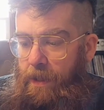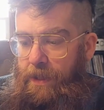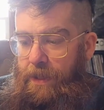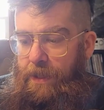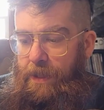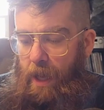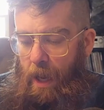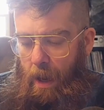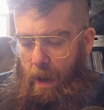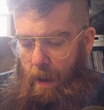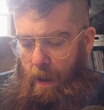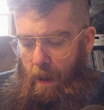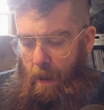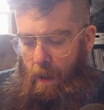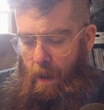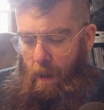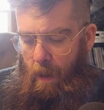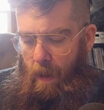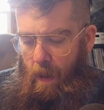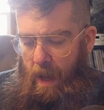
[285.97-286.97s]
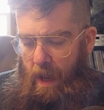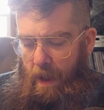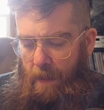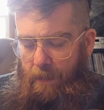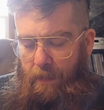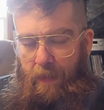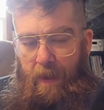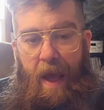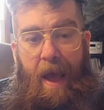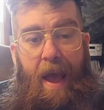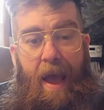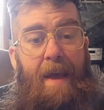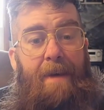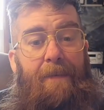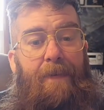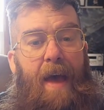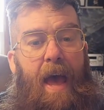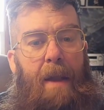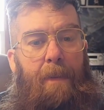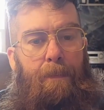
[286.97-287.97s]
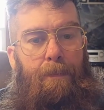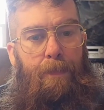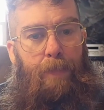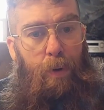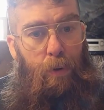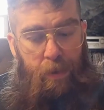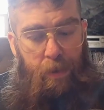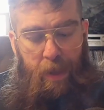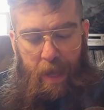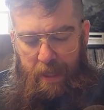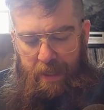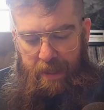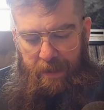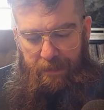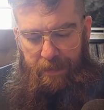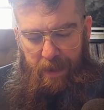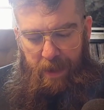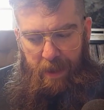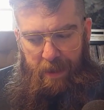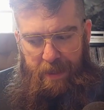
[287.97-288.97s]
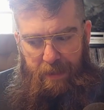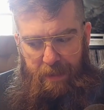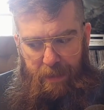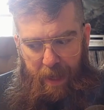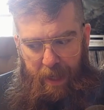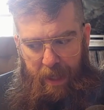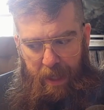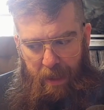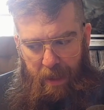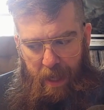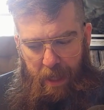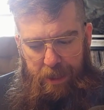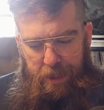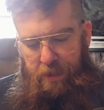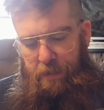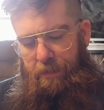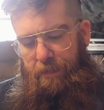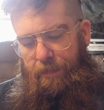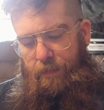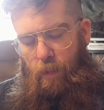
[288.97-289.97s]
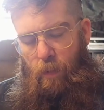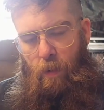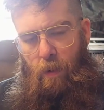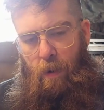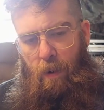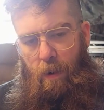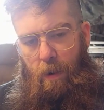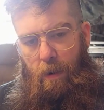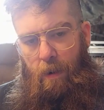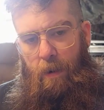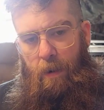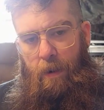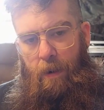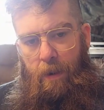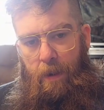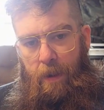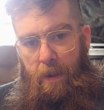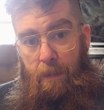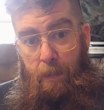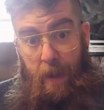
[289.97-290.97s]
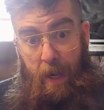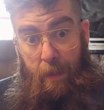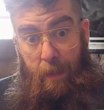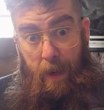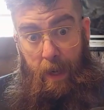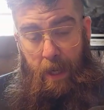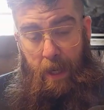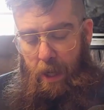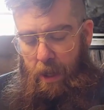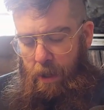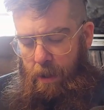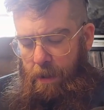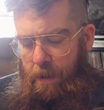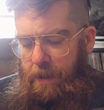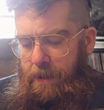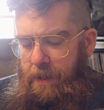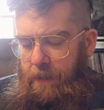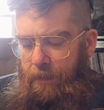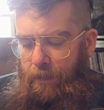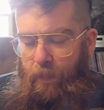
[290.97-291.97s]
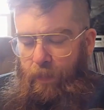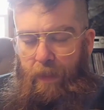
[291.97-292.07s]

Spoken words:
So I have had bootlegs of these in my collection for many, many years,